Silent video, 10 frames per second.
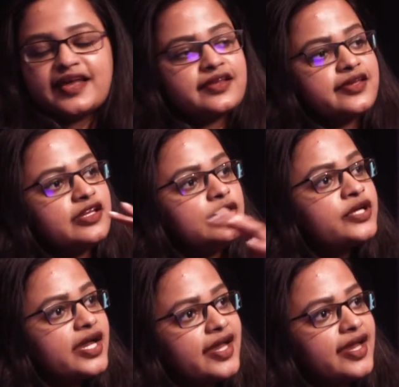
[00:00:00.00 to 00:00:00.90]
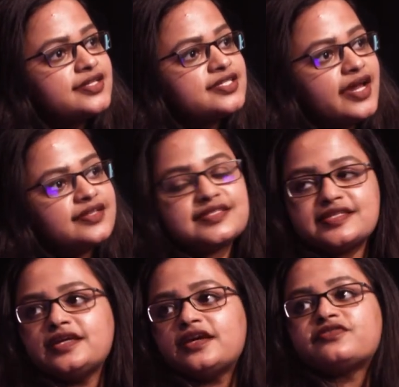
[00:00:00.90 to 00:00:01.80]
that can look ahead and
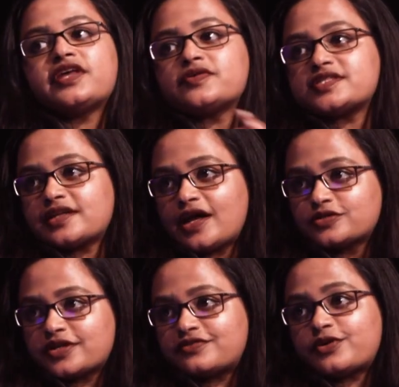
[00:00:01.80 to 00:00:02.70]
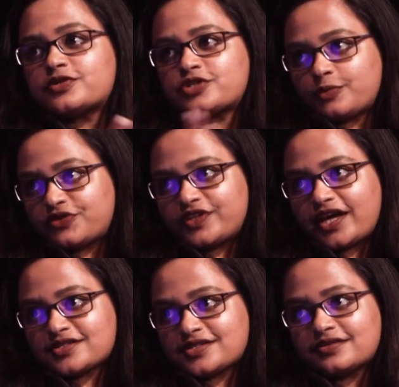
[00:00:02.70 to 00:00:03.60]
see if there is a cloud cover on top of
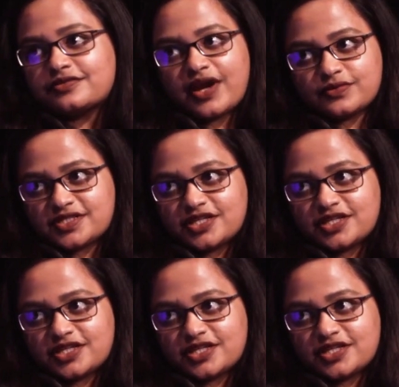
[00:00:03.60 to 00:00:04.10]
that ground